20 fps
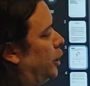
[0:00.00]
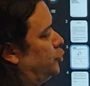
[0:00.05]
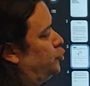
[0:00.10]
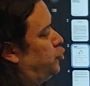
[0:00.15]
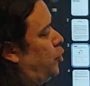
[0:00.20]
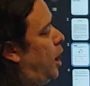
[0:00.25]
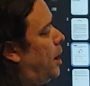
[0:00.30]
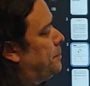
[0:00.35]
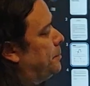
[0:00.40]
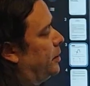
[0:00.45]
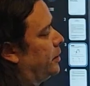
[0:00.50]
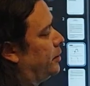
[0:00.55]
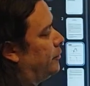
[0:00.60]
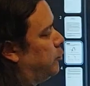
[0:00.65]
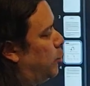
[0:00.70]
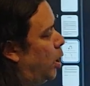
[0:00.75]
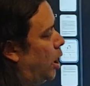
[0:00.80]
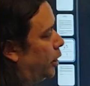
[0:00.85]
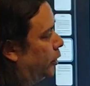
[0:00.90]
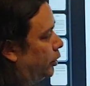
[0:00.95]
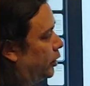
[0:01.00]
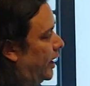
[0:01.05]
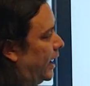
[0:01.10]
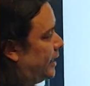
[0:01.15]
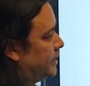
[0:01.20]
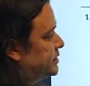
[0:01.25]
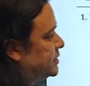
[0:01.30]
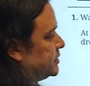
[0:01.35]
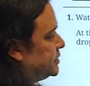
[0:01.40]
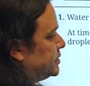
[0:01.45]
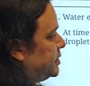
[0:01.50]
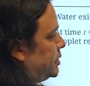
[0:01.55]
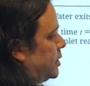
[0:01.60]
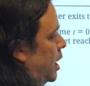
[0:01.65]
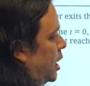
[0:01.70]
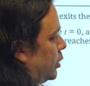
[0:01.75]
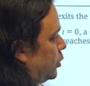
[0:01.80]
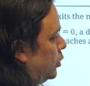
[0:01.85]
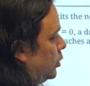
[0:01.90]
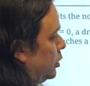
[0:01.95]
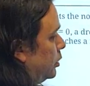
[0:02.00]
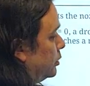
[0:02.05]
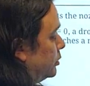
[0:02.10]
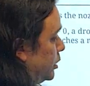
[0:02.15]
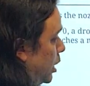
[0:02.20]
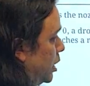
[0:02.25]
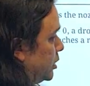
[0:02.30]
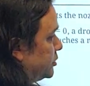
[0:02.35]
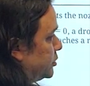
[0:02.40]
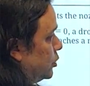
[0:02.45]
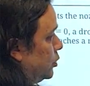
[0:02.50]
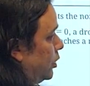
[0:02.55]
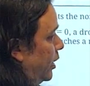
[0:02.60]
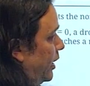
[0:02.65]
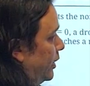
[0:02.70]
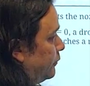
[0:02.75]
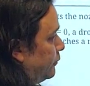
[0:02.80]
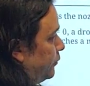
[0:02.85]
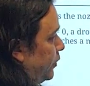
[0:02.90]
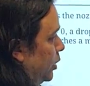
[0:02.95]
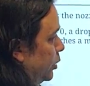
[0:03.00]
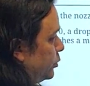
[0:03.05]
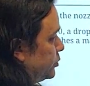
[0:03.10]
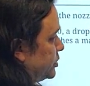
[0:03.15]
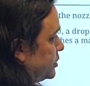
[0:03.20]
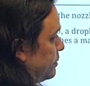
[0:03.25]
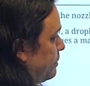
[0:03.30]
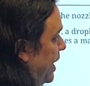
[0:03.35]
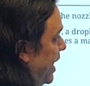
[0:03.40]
a droplet of water exits the nozzle and follows the